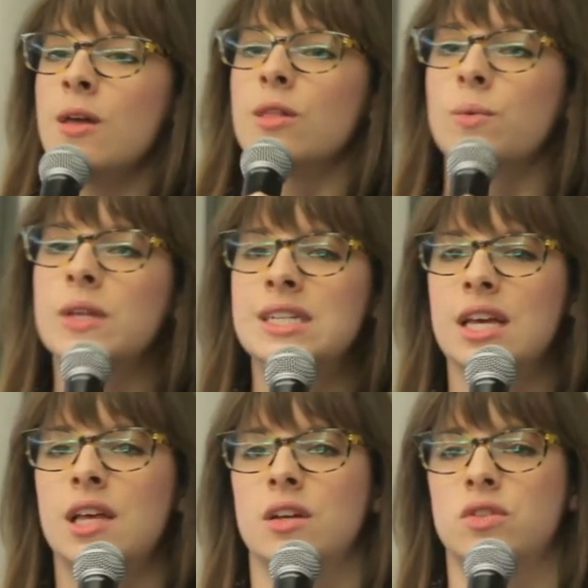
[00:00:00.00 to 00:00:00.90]
they're really
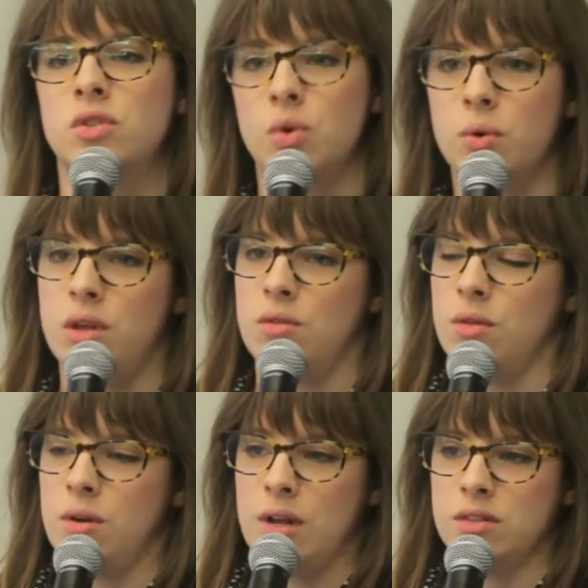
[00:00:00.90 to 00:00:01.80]
telling a story
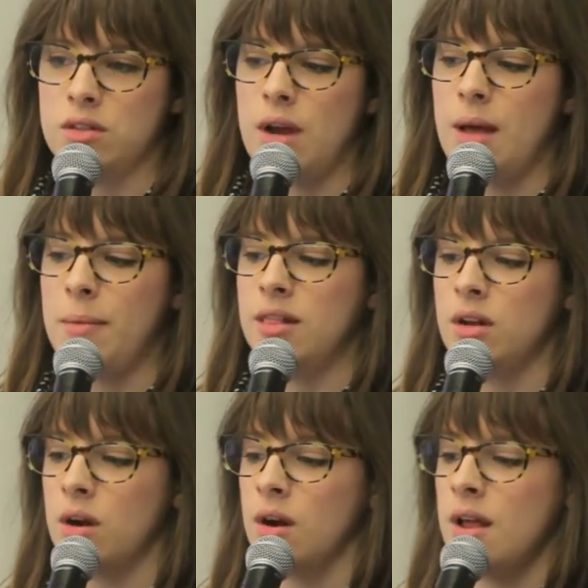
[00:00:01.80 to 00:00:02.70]
through their Instagram and
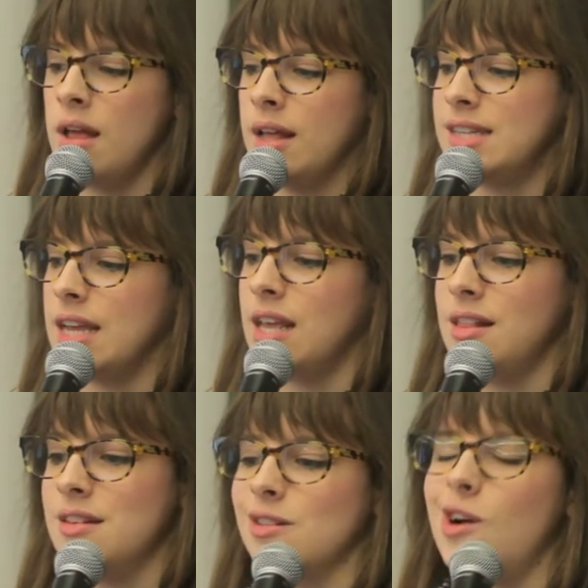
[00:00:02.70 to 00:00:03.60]
they're taking
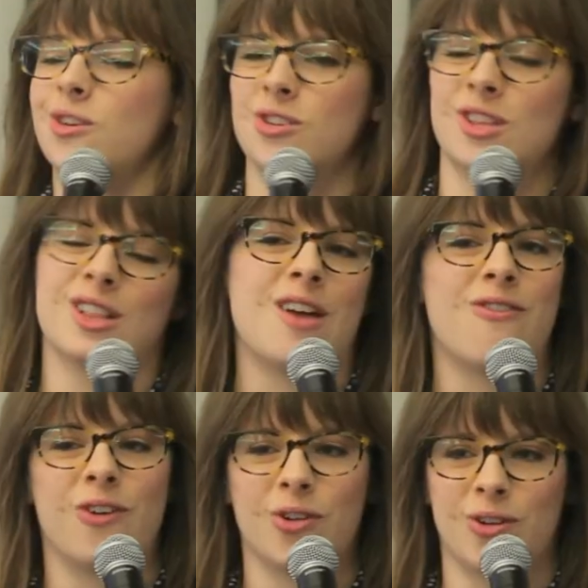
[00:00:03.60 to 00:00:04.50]
these larger than life
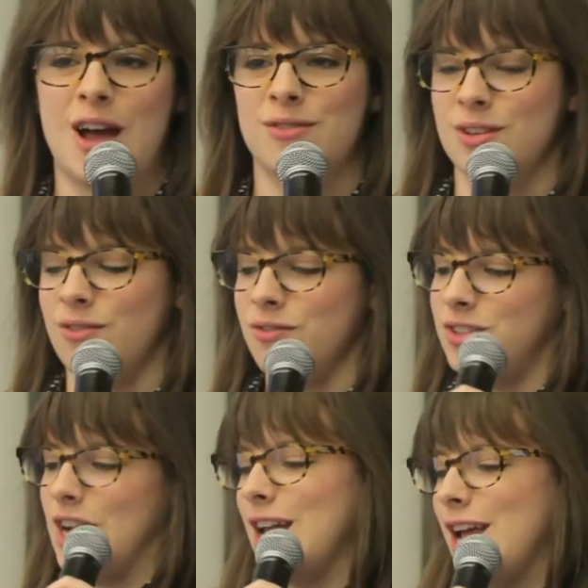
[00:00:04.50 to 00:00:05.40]
photographs of
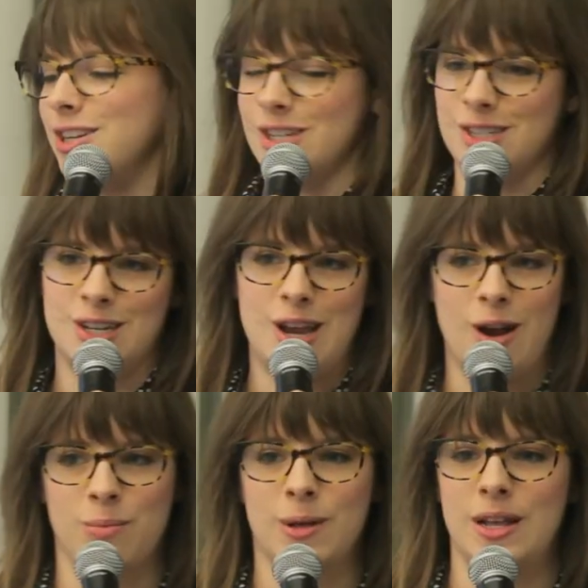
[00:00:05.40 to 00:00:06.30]
jet engines and
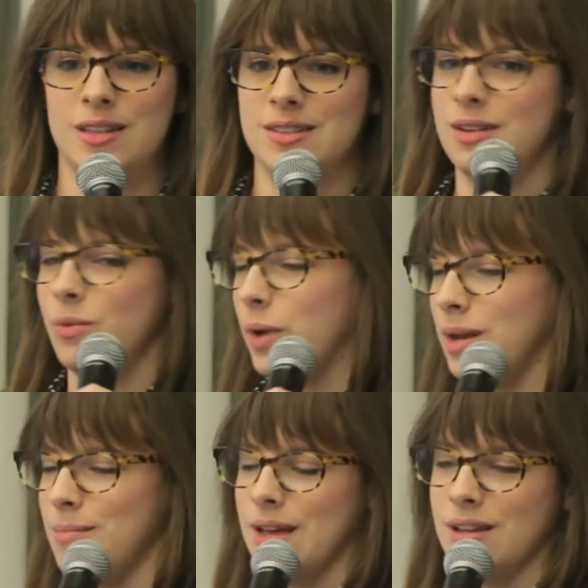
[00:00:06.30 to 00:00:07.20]
airplanes and
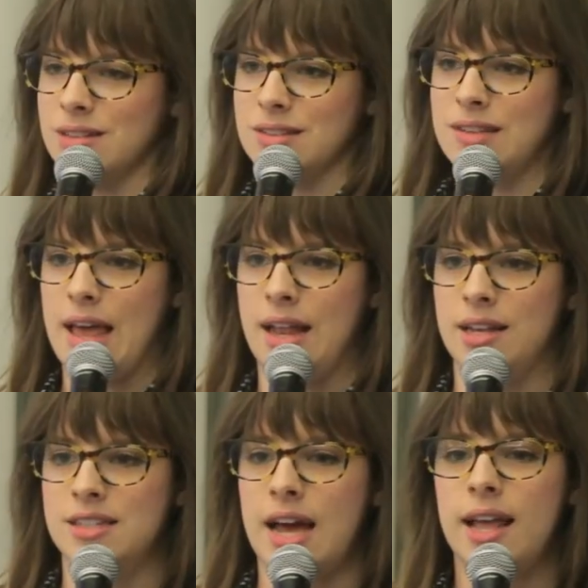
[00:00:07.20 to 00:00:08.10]
windmills
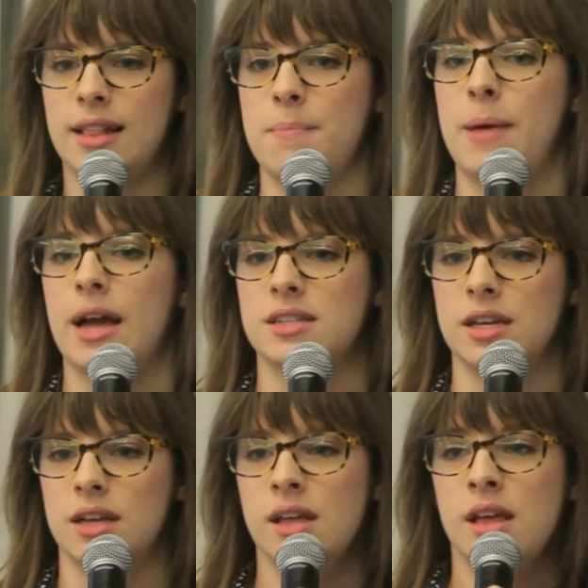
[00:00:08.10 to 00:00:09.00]
and tying that back
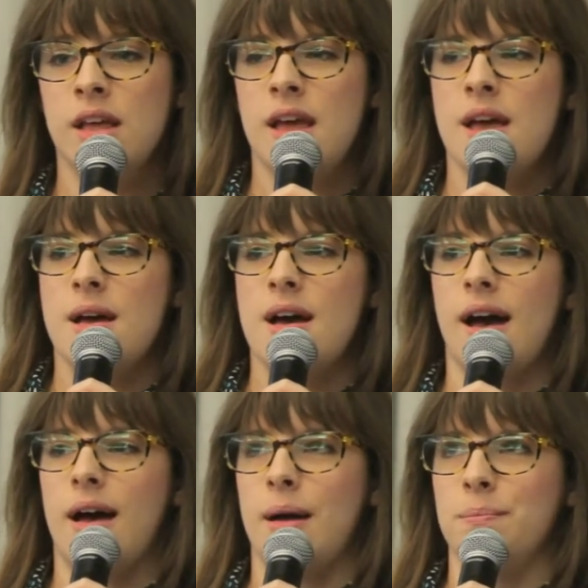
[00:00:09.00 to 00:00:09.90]
to
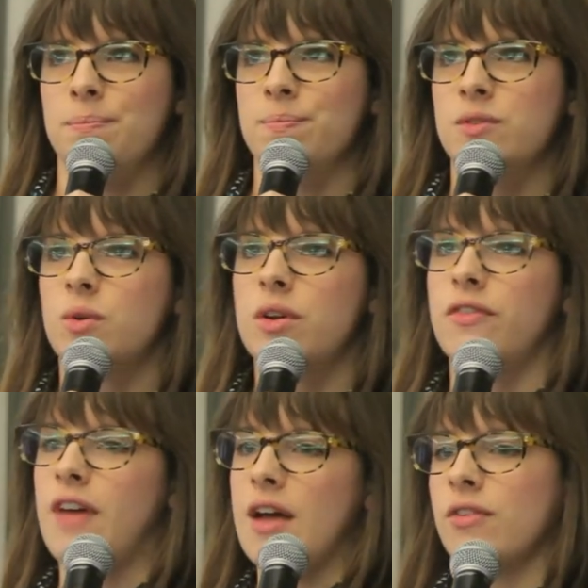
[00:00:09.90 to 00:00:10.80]
um, sort
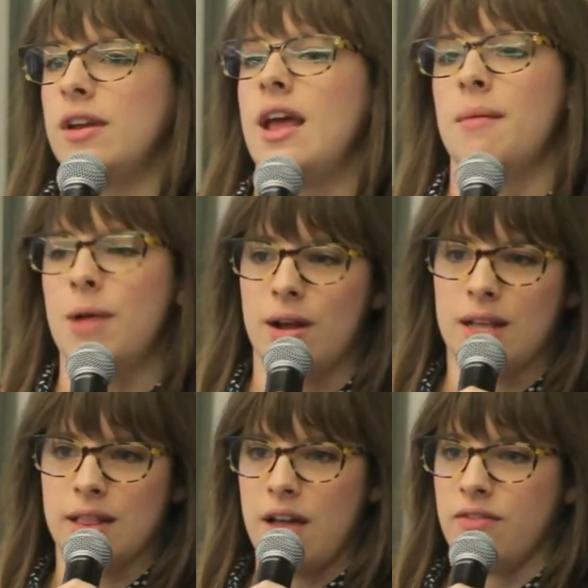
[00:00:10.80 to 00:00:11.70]
of everyday
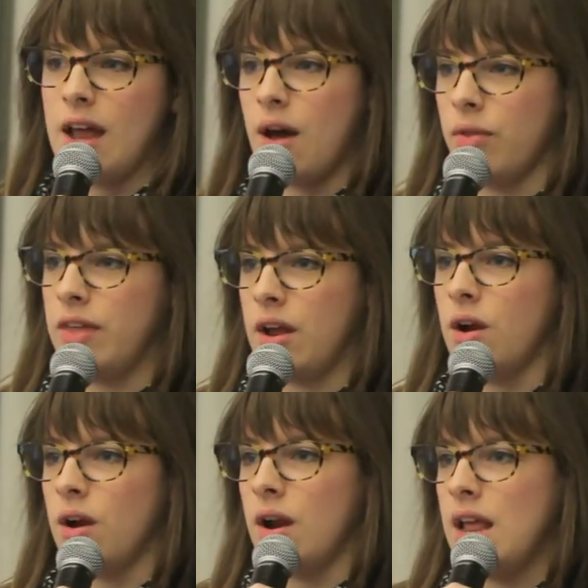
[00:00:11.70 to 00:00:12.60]
American life and how
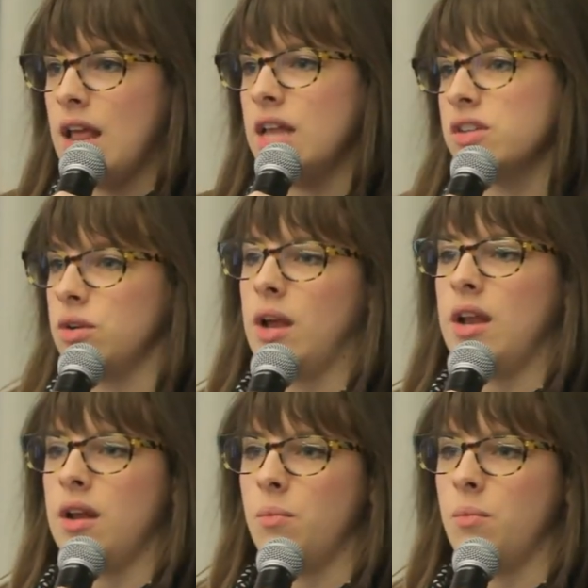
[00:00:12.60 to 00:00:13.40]
they're integrated